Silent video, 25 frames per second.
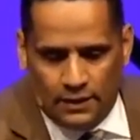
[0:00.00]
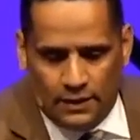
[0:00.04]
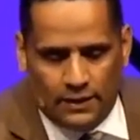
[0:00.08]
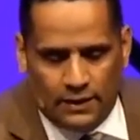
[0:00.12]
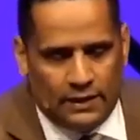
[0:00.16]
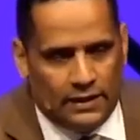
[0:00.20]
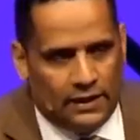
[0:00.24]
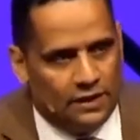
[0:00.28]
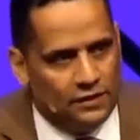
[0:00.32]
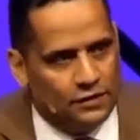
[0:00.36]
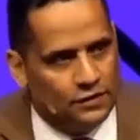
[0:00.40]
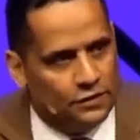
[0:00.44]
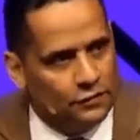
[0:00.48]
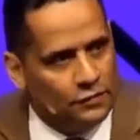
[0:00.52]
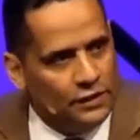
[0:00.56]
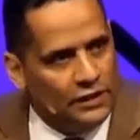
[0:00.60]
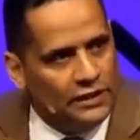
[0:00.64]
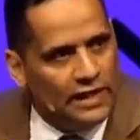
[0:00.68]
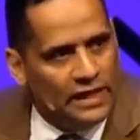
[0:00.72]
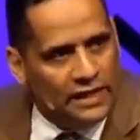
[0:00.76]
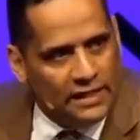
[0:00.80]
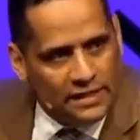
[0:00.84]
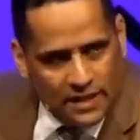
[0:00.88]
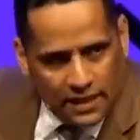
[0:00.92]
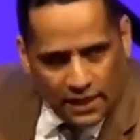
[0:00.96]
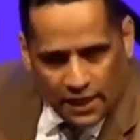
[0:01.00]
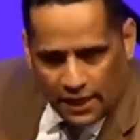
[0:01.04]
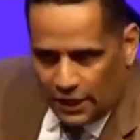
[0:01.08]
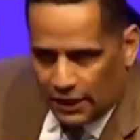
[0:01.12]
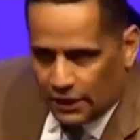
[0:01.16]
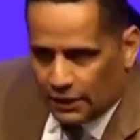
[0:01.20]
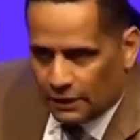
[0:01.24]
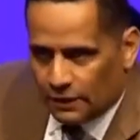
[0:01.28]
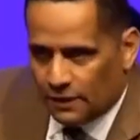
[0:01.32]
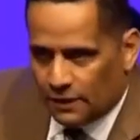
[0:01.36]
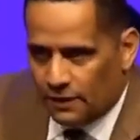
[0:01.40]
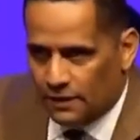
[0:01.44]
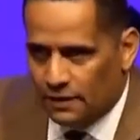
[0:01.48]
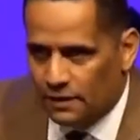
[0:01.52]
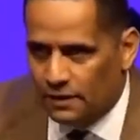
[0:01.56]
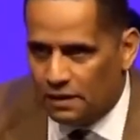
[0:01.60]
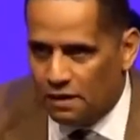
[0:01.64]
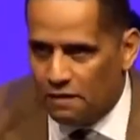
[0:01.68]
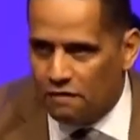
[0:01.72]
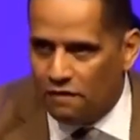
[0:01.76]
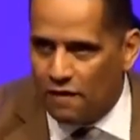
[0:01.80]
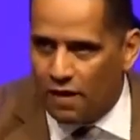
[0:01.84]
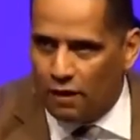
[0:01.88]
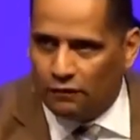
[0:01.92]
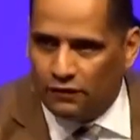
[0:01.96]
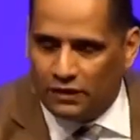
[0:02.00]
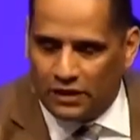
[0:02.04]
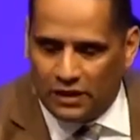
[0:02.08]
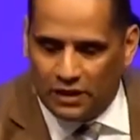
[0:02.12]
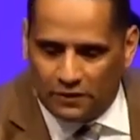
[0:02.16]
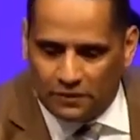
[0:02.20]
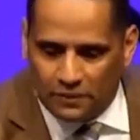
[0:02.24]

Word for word: Then, three days later, they found the other